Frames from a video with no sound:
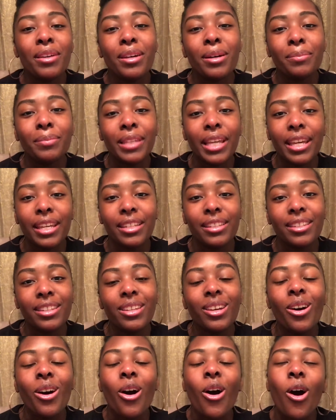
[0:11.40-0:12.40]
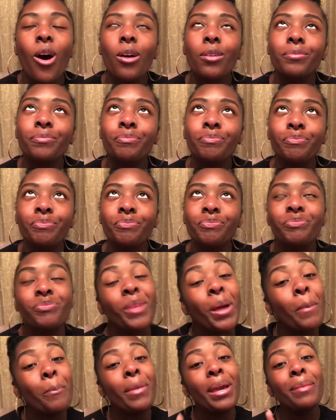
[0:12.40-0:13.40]
update.
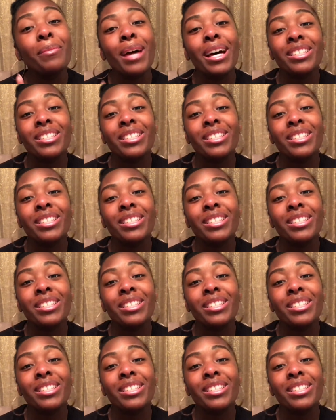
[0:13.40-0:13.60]
Maybe I